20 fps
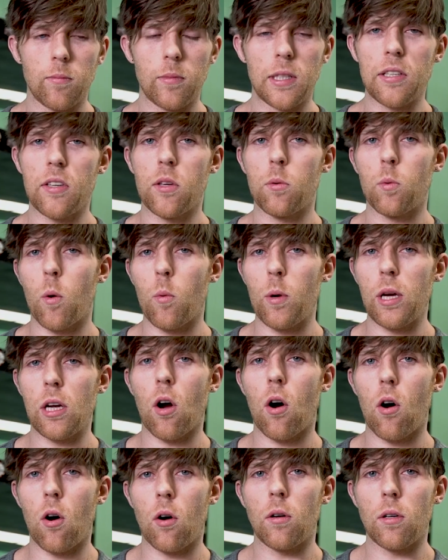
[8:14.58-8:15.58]
This is what we
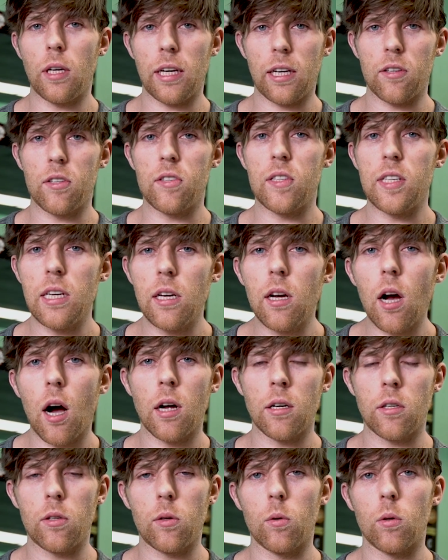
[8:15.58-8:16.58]
call like a C
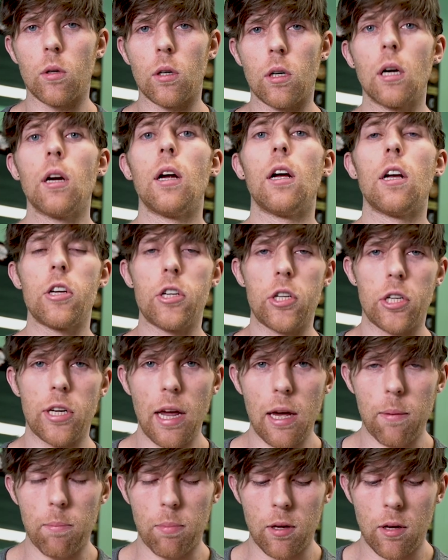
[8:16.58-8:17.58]
contour
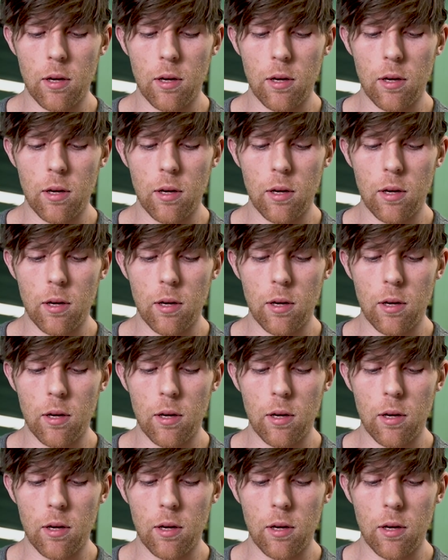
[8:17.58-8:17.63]
shape,